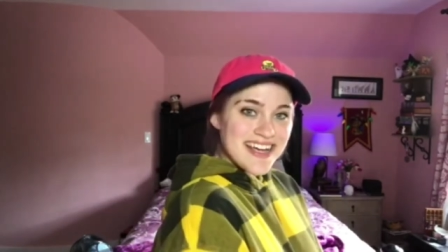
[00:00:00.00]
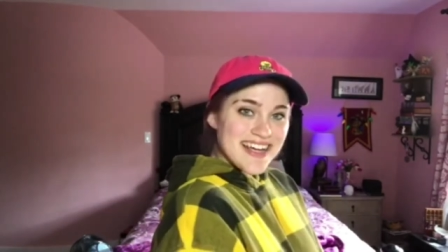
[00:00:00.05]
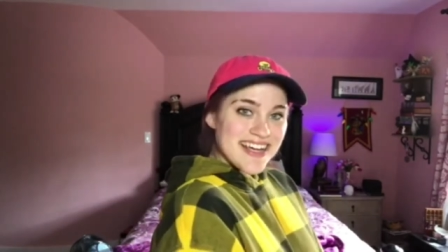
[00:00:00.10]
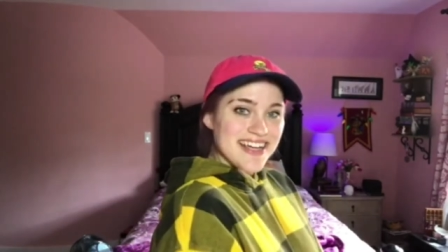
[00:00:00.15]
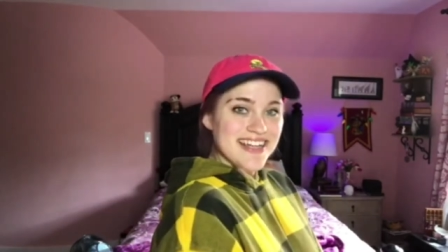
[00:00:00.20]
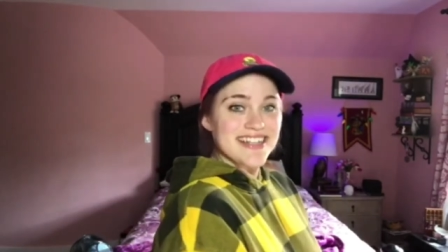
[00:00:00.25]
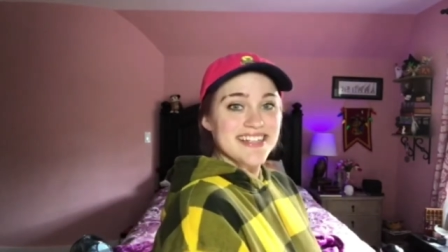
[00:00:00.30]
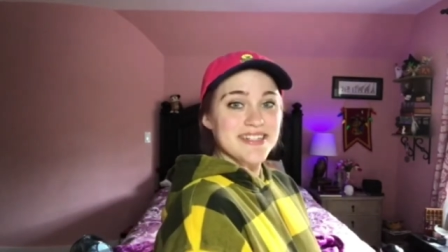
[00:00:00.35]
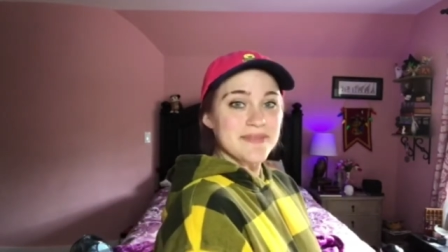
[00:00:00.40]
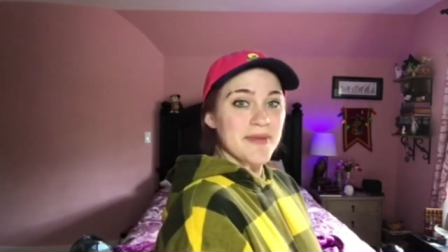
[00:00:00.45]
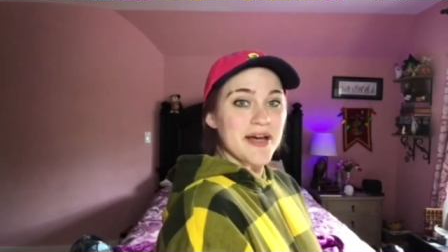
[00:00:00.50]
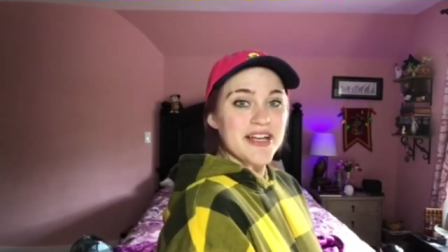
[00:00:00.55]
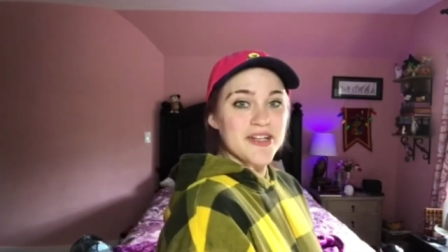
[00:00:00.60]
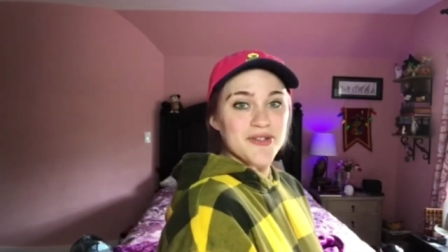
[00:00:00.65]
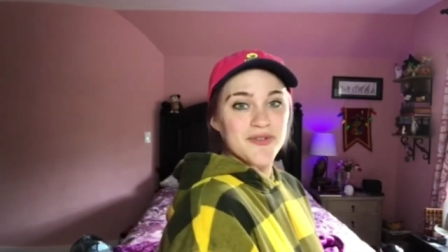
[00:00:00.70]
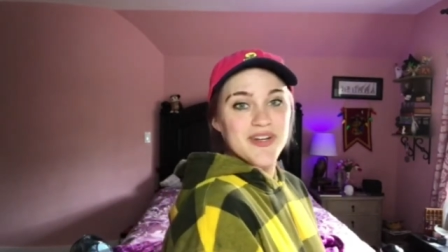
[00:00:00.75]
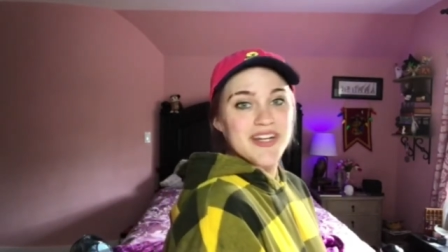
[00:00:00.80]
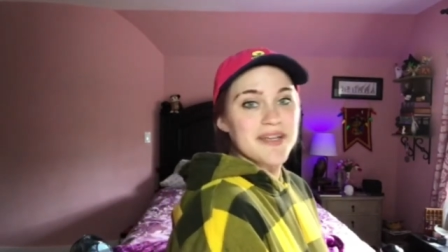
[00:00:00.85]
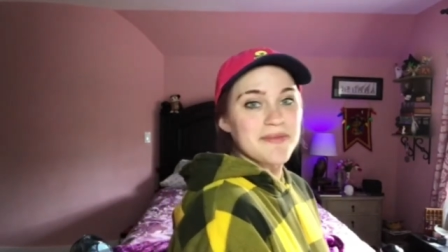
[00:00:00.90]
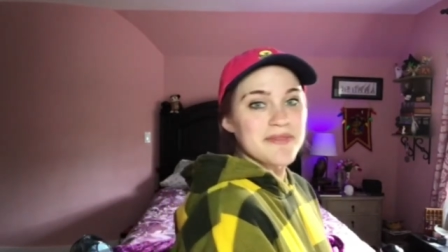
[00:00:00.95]
It is my
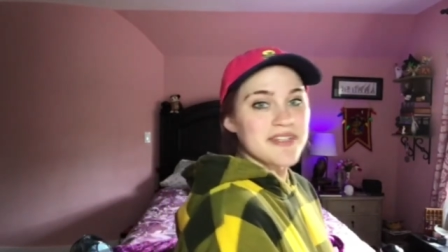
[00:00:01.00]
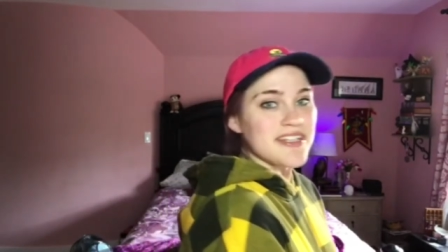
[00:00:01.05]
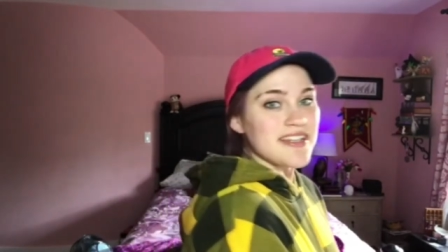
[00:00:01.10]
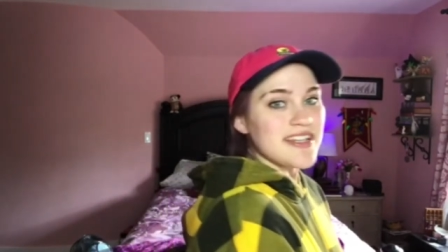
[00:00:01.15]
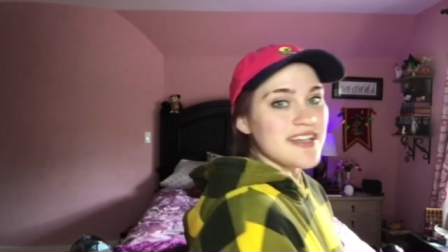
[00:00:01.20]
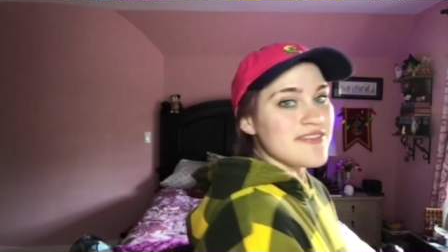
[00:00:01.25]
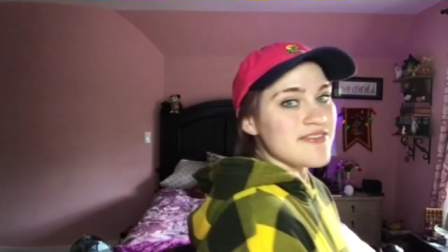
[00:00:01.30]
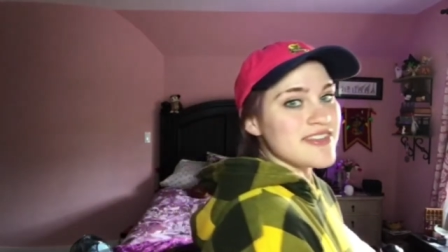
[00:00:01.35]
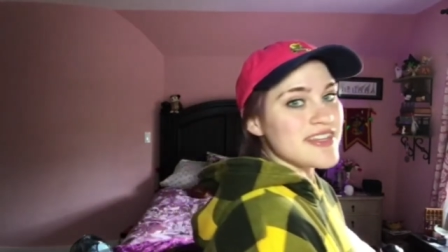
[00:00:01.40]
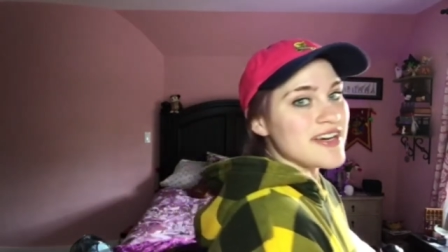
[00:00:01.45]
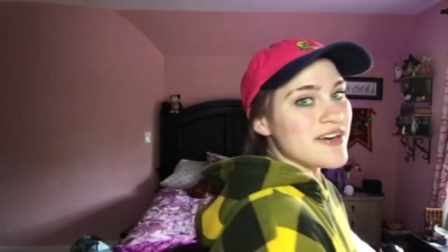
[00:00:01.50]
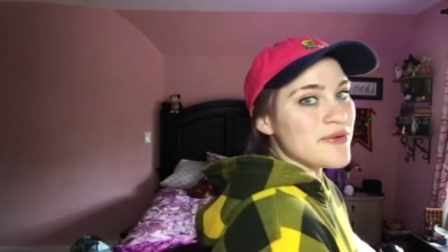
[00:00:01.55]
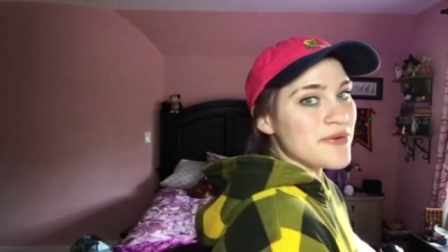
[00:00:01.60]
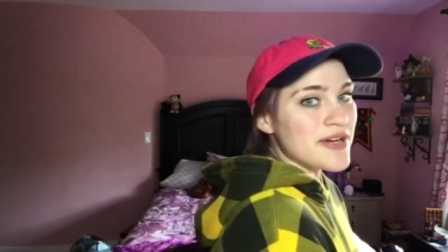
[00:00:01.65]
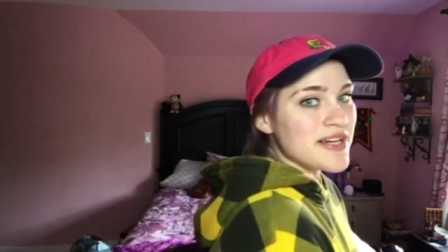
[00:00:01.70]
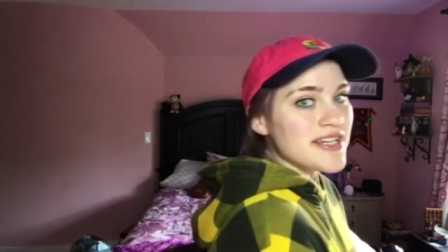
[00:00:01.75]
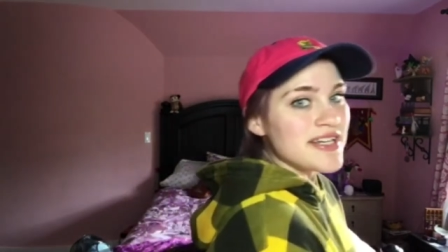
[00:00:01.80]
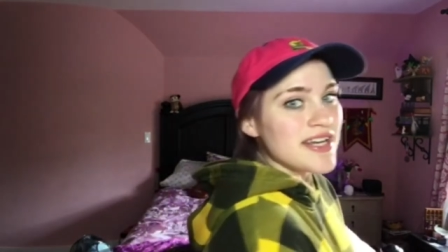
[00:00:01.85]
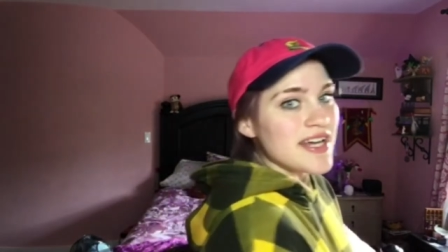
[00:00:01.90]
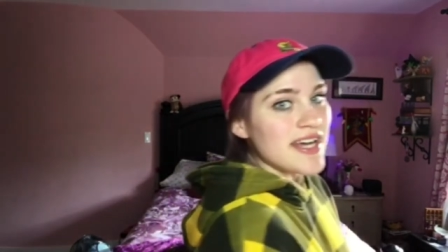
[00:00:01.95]
dream to live there
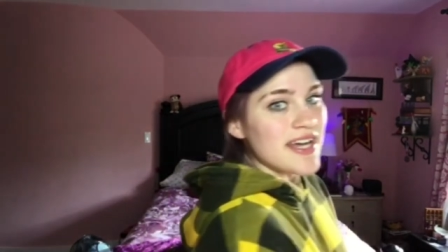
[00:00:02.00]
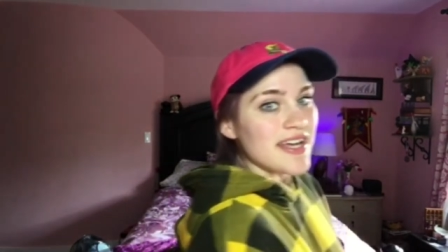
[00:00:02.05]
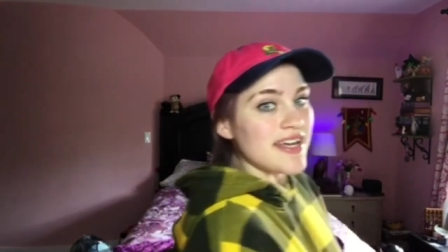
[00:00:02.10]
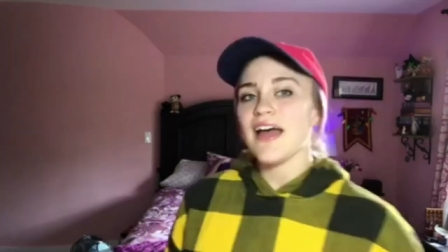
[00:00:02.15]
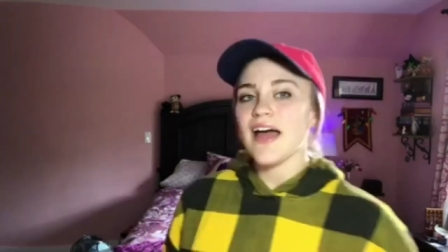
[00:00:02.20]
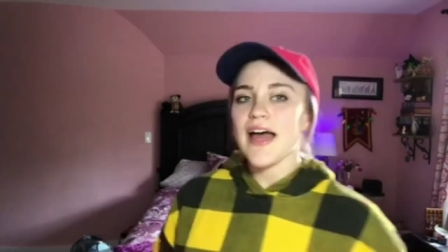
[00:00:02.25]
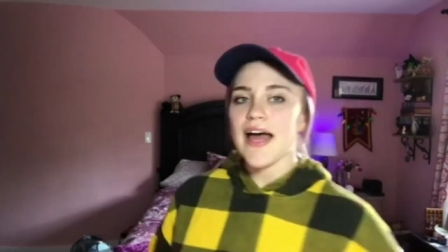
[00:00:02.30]
one day.